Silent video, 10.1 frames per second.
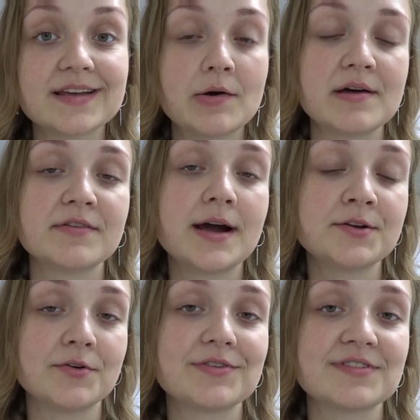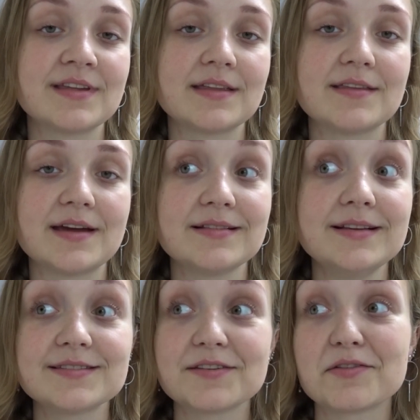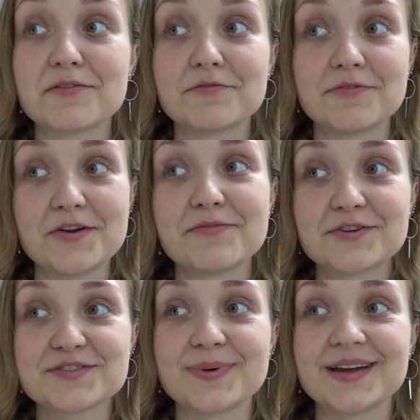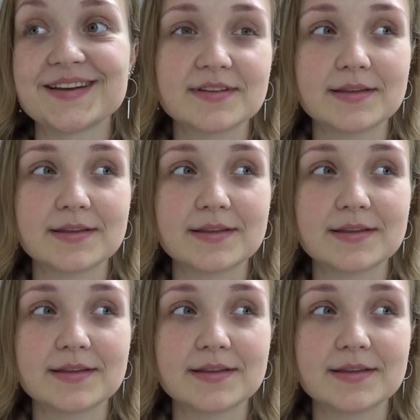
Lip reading: However, I noticed that at least on the very first page